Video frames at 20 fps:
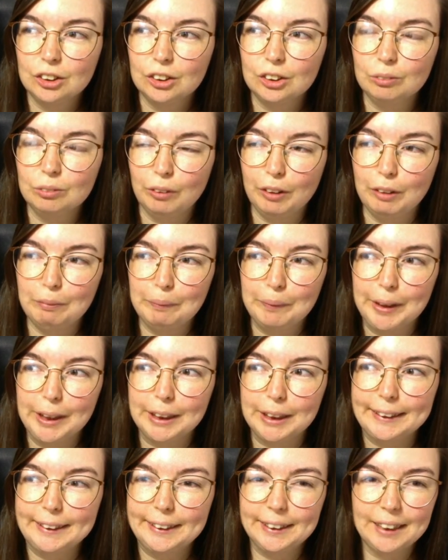we've
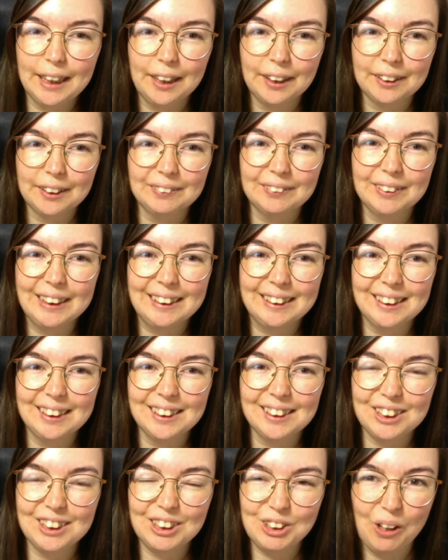been decorating
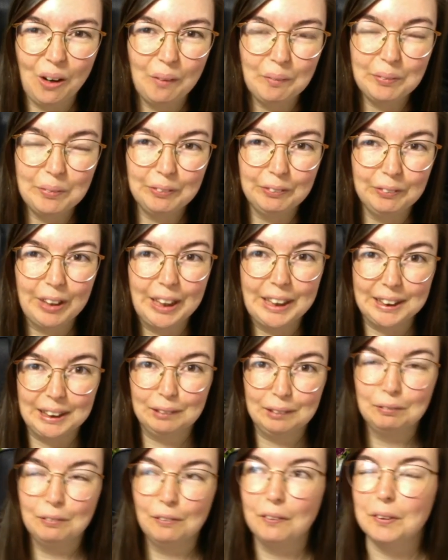the shop ready
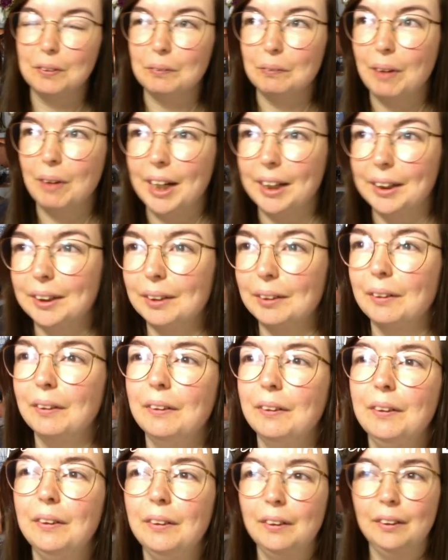for when
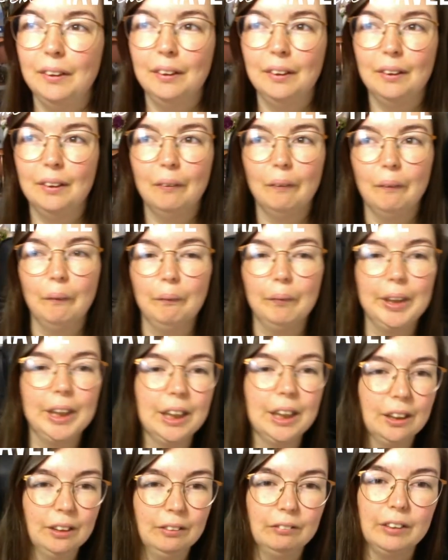we
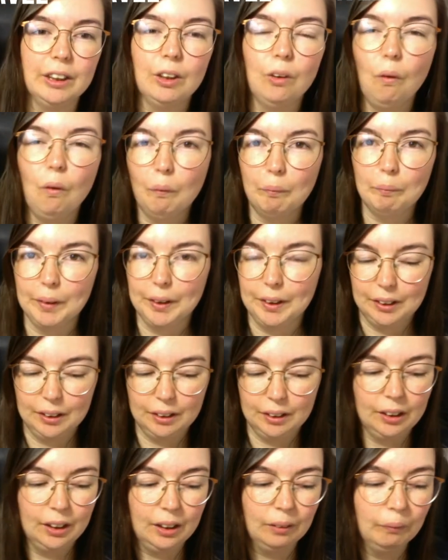can reopen
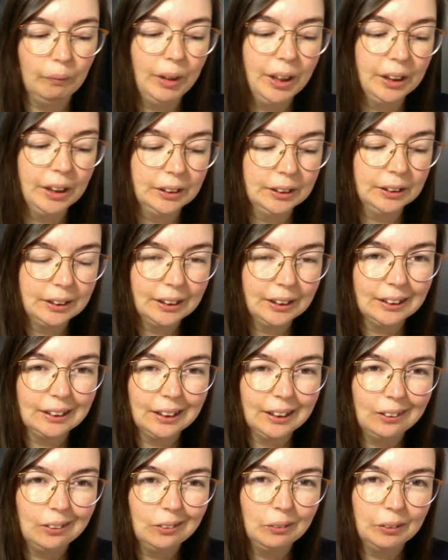in Wales, because
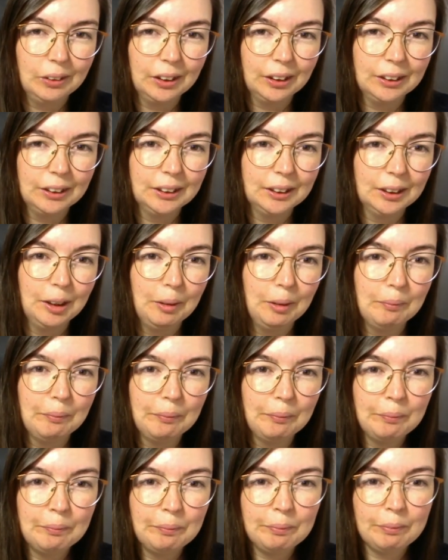I know that
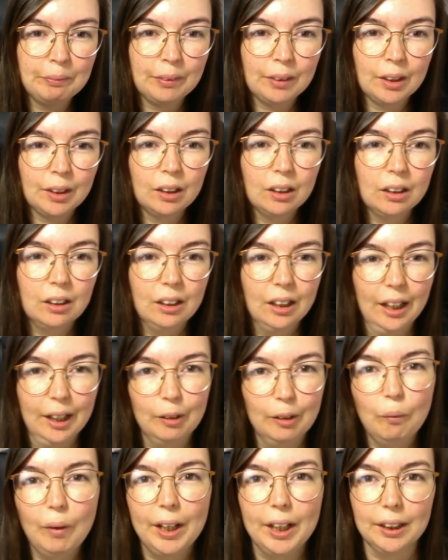in
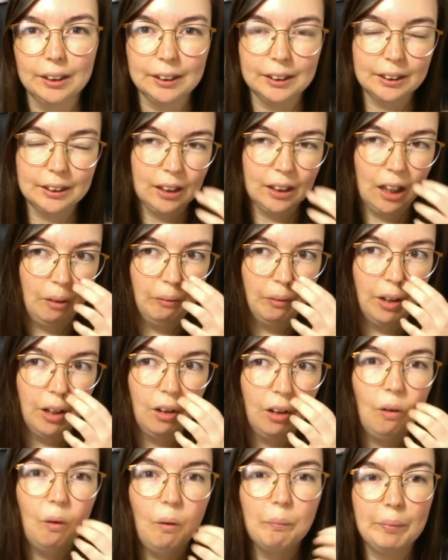Wales our
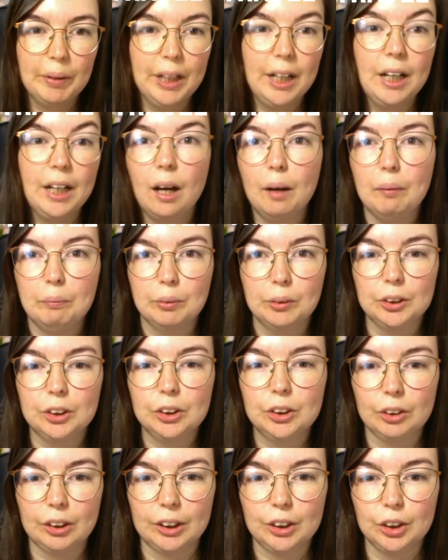opening up
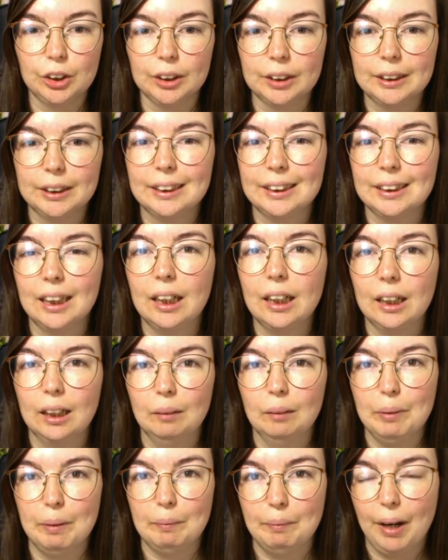restrictions is a little
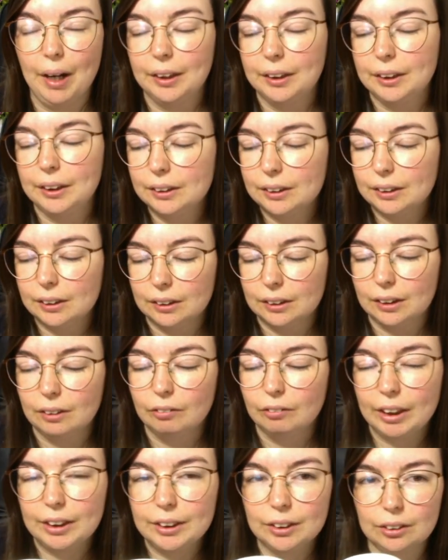bit behind the
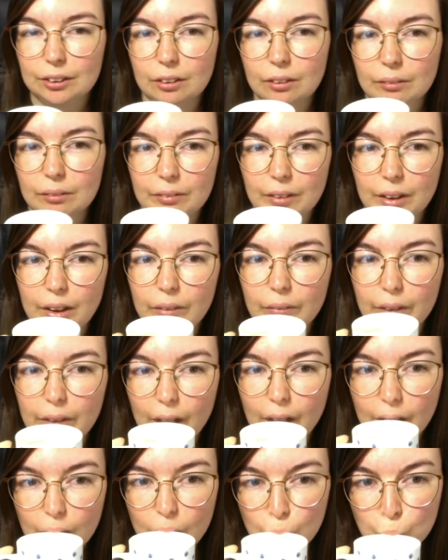rest of the
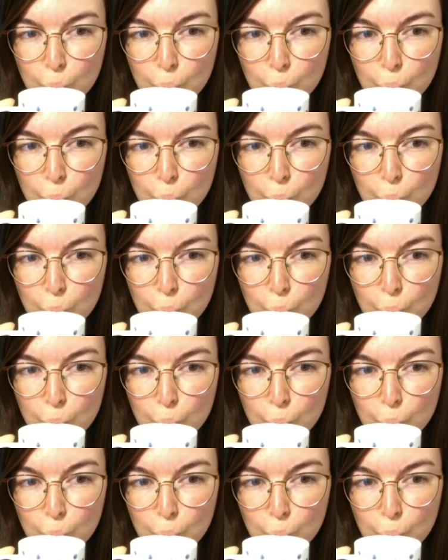UK.